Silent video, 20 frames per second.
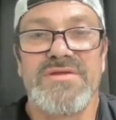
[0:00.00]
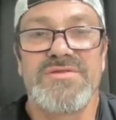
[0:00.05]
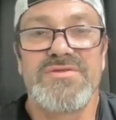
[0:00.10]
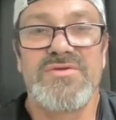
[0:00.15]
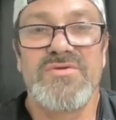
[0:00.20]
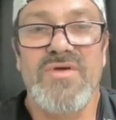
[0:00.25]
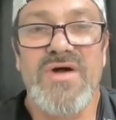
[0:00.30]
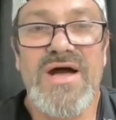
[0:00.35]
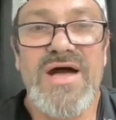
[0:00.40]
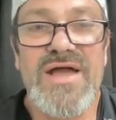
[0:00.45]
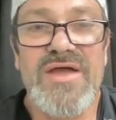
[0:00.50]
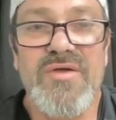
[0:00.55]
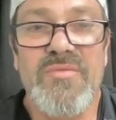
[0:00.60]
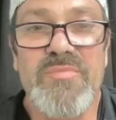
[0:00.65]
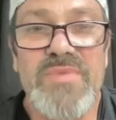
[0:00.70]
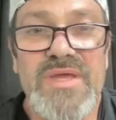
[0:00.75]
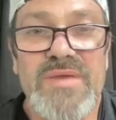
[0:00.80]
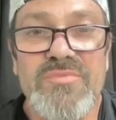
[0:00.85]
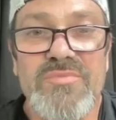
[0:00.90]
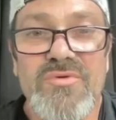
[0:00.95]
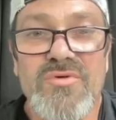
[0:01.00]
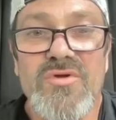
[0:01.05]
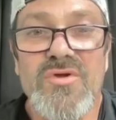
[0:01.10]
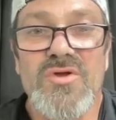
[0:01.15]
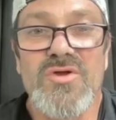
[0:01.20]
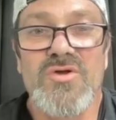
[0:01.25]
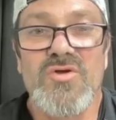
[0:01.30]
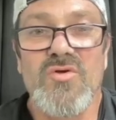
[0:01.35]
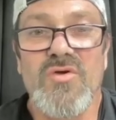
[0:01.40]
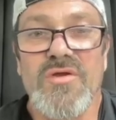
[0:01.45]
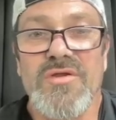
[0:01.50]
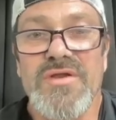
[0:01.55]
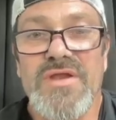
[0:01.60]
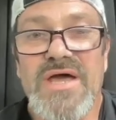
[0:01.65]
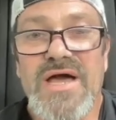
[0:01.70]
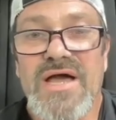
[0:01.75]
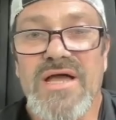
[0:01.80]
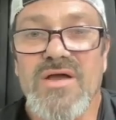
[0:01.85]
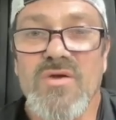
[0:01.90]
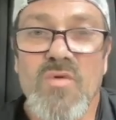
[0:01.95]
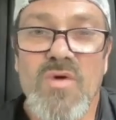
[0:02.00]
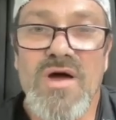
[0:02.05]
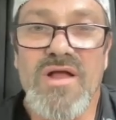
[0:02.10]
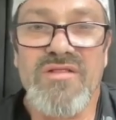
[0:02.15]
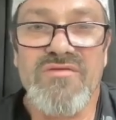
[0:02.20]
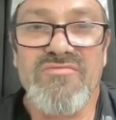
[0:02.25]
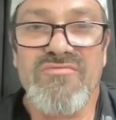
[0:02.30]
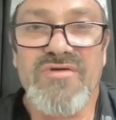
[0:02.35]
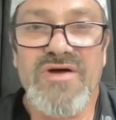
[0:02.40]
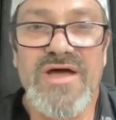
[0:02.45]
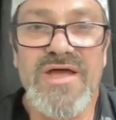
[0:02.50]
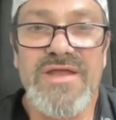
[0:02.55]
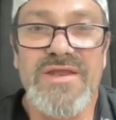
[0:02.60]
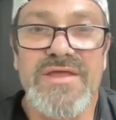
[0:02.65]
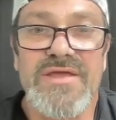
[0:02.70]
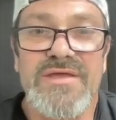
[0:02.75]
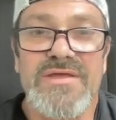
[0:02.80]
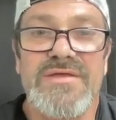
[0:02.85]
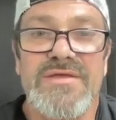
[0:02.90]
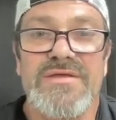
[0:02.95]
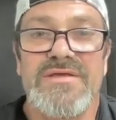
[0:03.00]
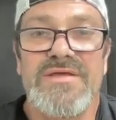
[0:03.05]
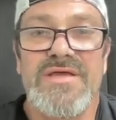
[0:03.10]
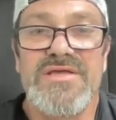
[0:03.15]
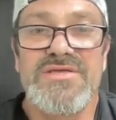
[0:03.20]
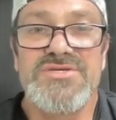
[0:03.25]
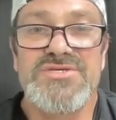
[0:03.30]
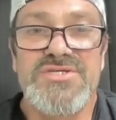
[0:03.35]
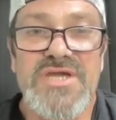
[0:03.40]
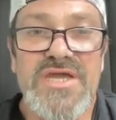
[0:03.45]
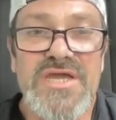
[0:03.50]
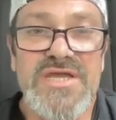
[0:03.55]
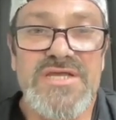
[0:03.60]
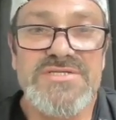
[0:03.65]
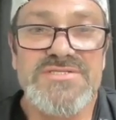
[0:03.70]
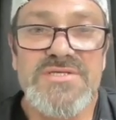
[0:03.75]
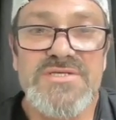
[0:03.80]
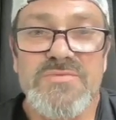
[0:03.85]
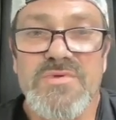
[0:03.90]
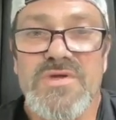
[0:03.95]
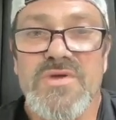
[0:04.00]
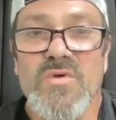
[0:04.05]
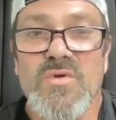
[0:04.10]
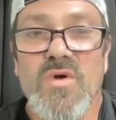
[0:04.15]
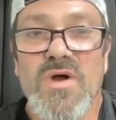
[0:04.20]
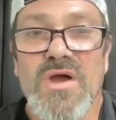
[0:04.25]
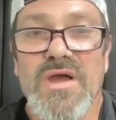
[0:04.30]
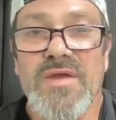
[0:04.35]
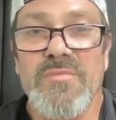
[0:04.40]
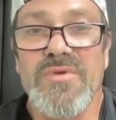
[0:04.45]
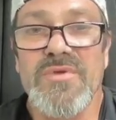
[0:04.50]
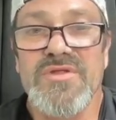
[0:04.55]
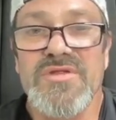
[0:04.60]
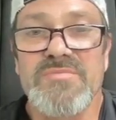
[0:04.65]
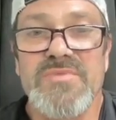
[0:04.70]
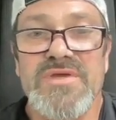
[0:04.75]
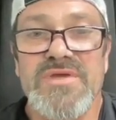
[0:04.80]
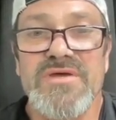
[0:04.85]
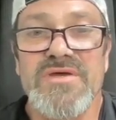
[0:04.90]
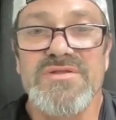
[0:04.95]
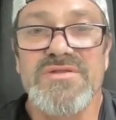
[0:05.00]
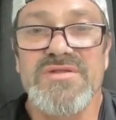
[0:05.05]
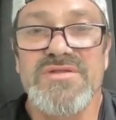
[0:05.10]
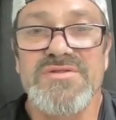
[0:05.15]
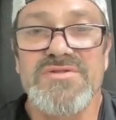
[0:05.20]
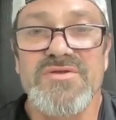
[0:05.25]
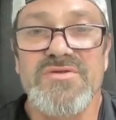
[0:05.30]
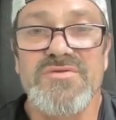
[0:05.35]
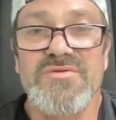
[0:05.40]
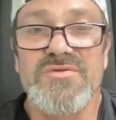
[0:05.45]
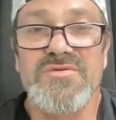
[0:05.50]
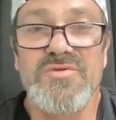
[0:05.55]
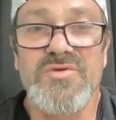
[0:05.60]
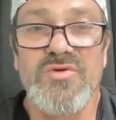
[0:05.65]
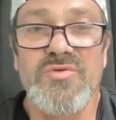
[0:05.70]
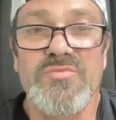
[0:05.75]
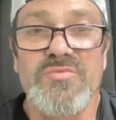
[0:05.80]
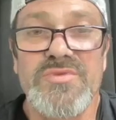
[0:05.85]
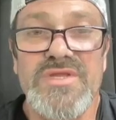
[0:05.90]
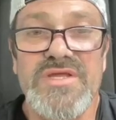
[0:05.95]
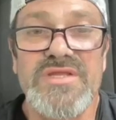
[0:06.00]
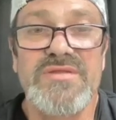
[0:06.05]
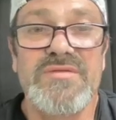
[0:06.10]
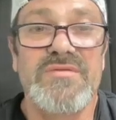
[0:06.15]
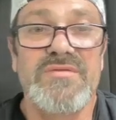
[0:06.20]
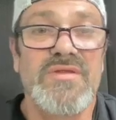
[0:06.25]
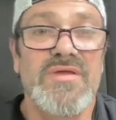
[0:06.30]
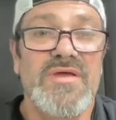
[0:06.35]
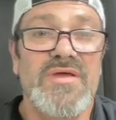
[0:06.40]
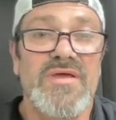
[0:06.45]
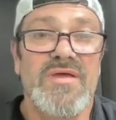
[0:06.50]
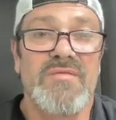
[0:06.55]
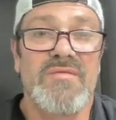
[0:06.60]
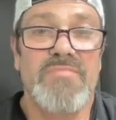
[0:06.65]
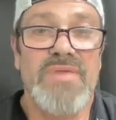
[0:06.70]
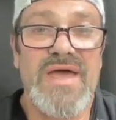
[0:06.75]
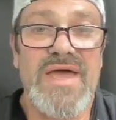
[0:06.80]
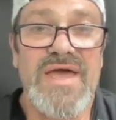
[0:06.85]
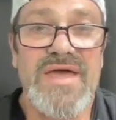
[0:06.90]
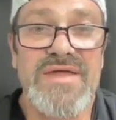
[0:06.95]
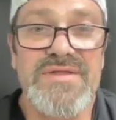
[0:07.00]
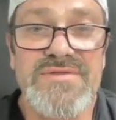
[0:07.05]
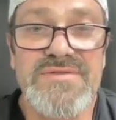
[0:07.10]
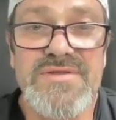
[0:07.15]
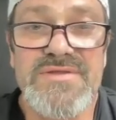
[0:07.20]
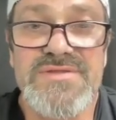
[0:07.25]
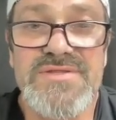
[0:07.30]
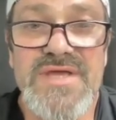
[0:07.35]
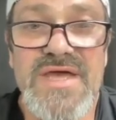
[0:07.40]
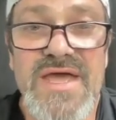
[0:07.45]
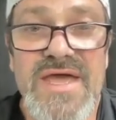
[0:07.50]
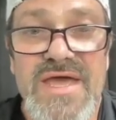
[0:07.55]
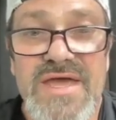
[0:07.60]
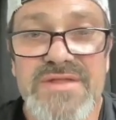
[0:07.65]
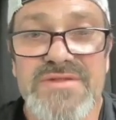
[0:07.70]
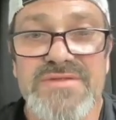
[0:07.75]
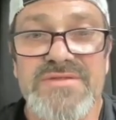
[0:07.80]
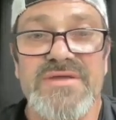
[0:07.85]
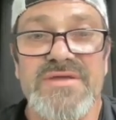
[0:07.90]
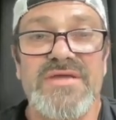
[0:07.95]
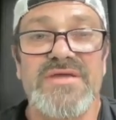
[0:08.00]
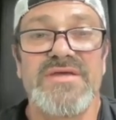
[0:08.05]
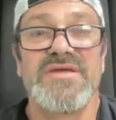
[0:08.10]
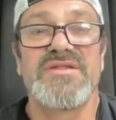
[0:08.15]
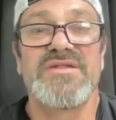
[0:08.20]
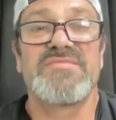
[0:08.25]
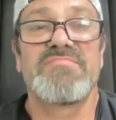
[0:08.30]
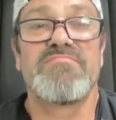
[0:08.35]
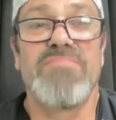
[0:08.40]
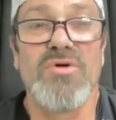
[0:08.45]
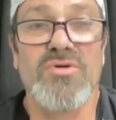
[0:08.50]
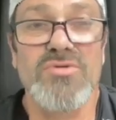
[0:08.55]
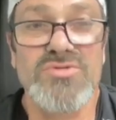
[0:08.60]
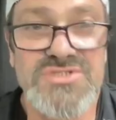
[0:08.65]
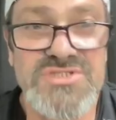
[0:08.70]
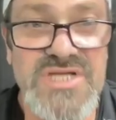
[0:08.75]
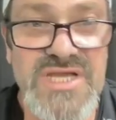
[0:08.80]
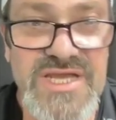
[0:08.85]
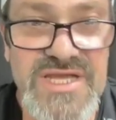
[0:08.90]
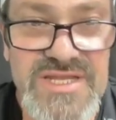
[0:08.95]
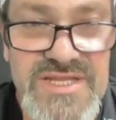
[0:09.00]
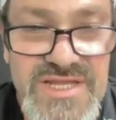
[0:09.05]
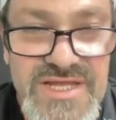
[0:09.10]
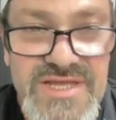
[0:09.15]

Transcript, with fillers: to hire people who are not qualified and change the requirements because a certain group didn't pass the test is bullshit.